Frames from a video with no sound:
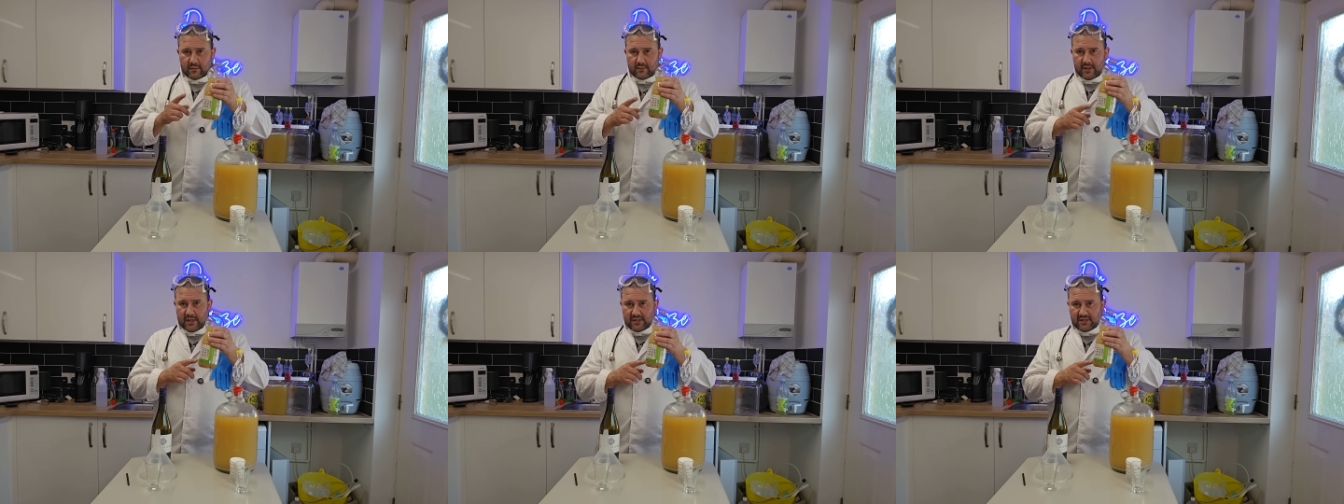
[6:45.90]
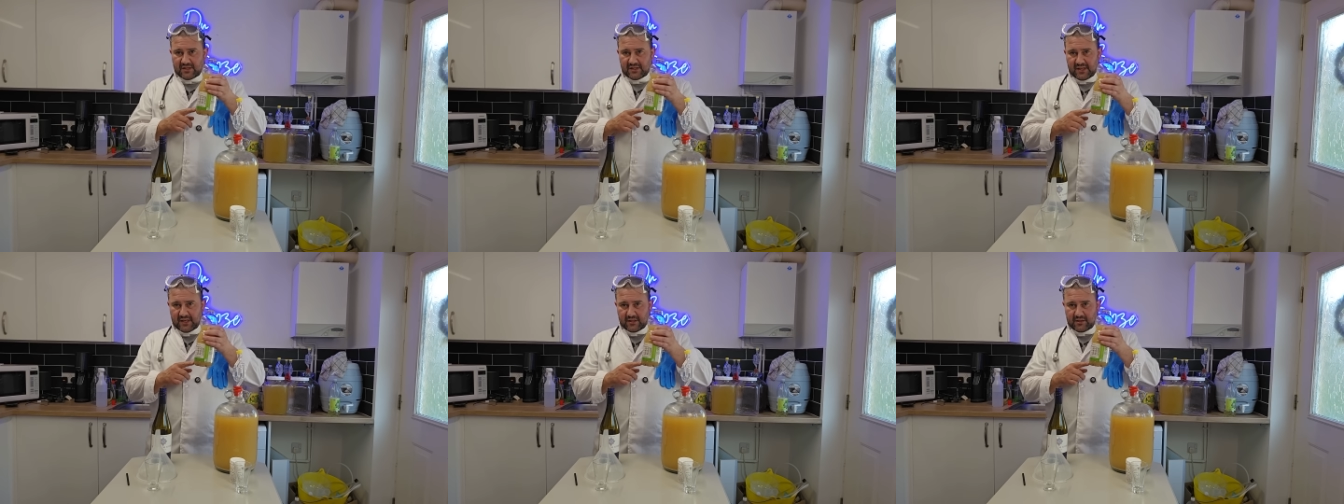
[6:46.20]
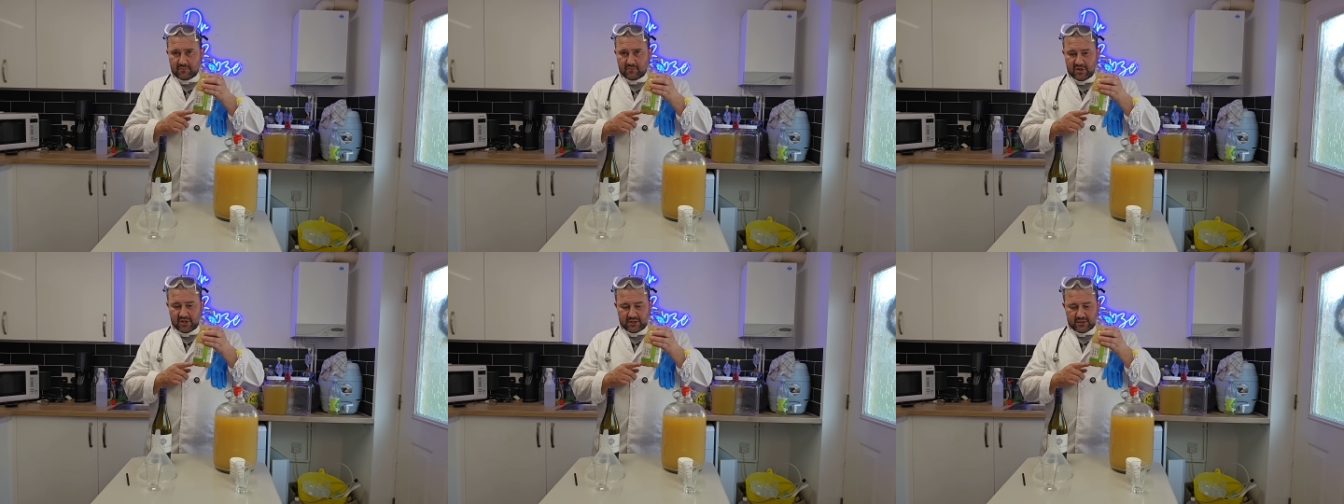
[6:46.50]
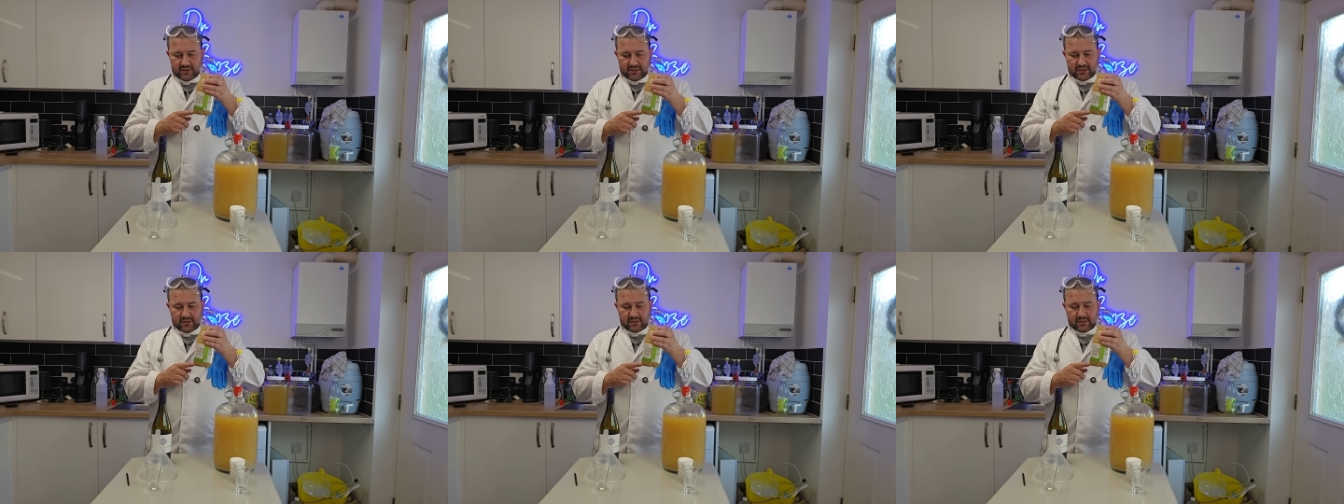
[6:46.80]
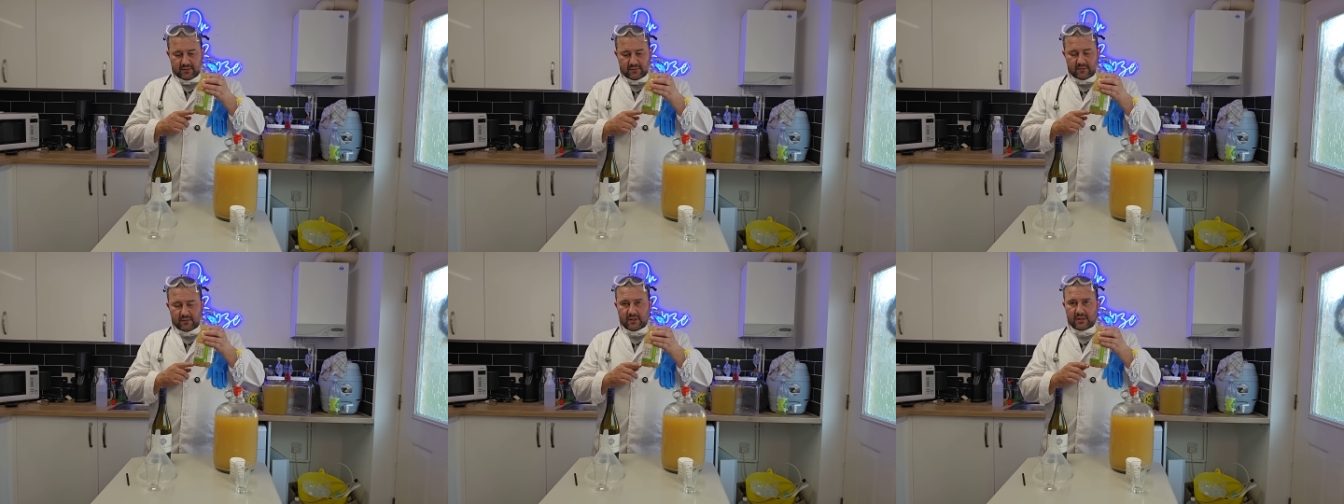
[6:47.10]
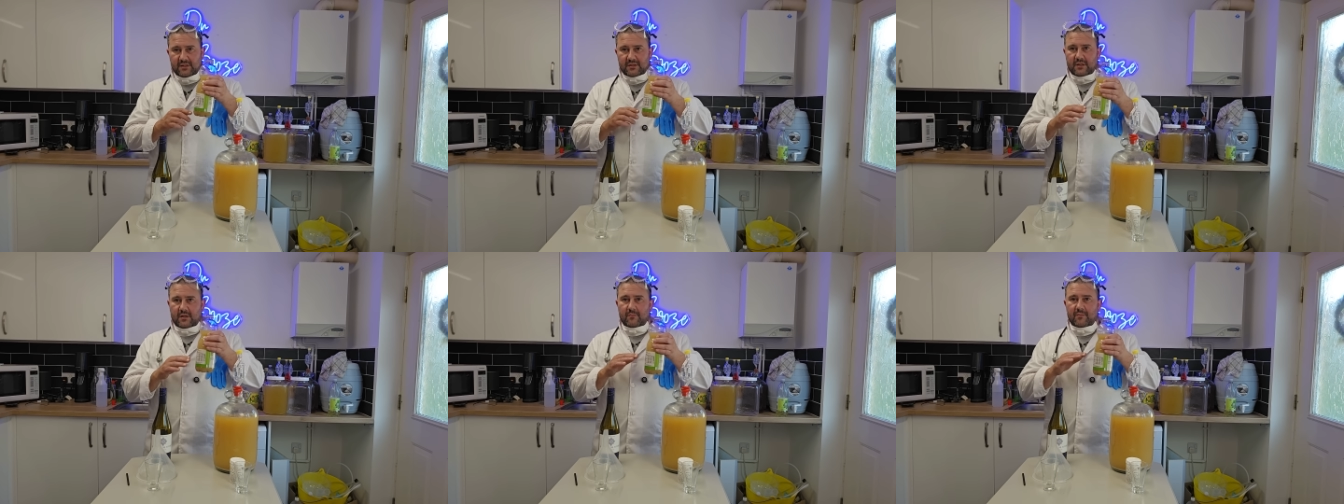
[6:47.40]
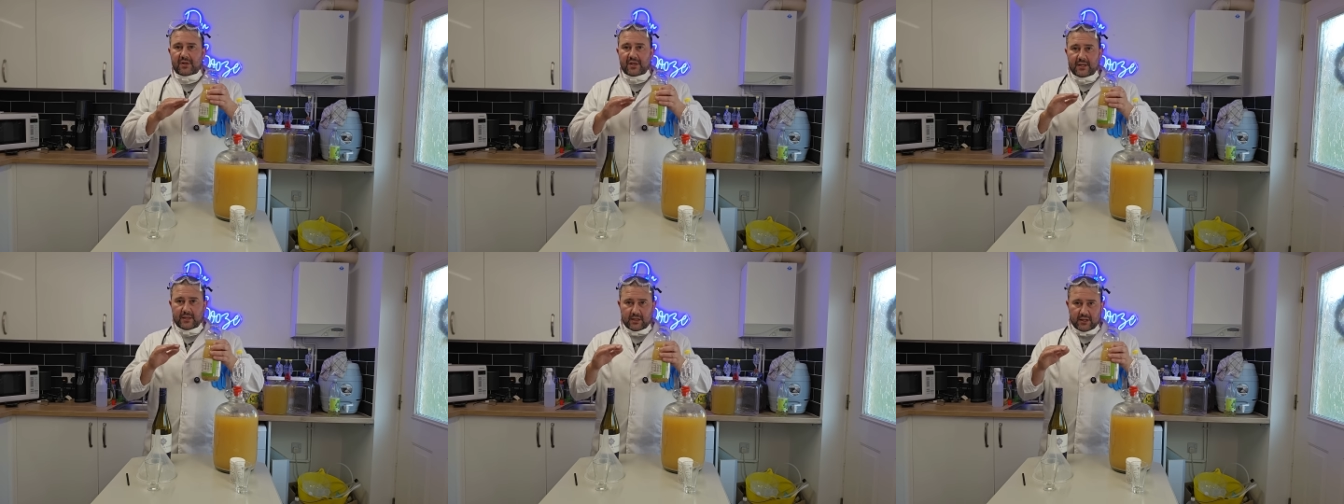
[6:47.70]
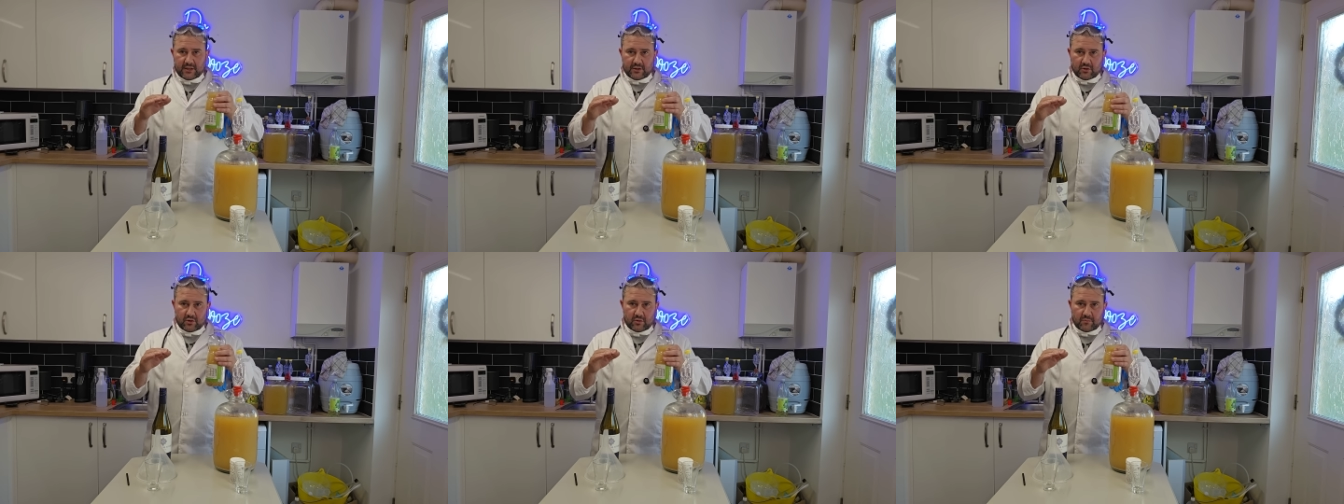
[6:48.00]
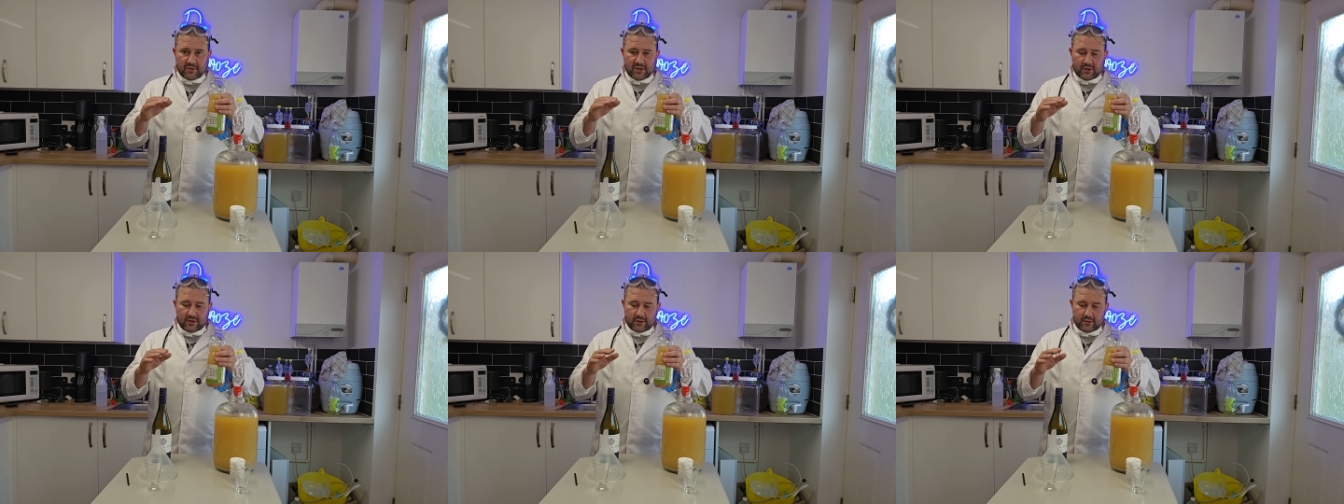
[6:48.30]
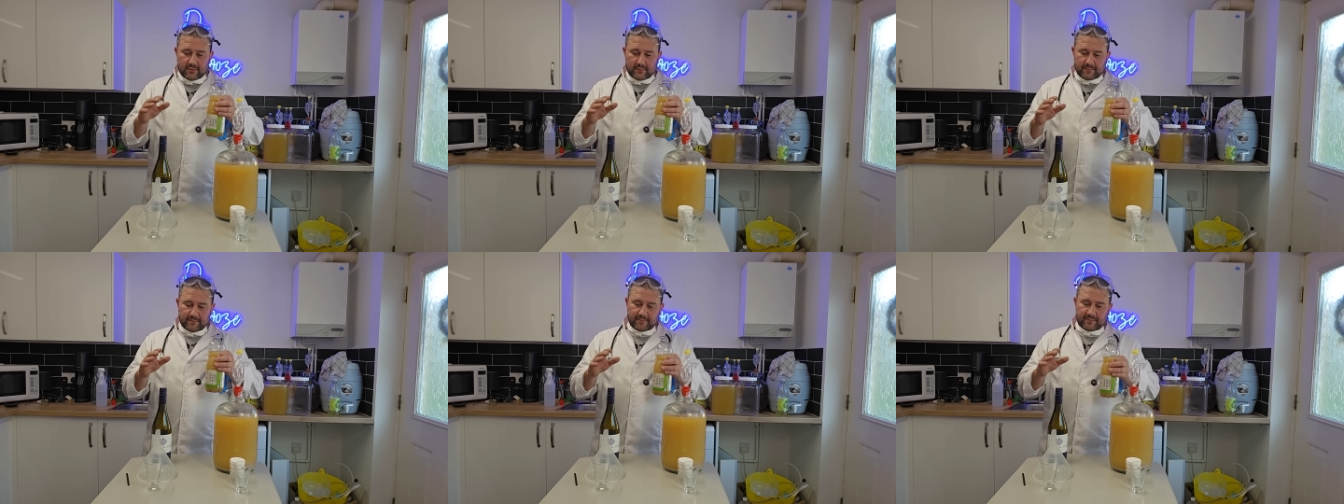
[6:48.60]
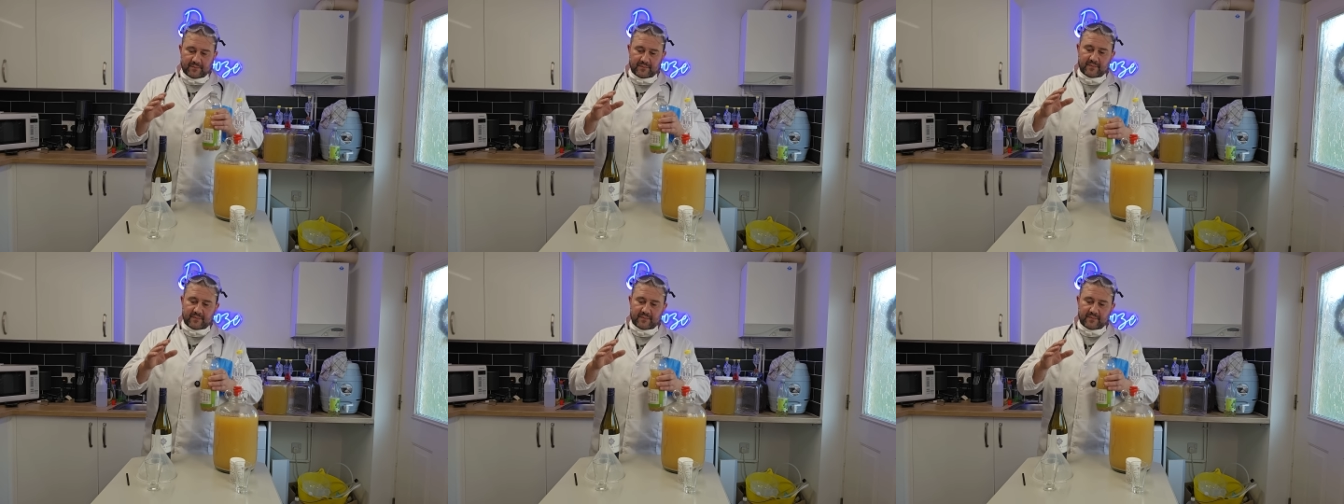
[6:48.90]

That sediment is completely normal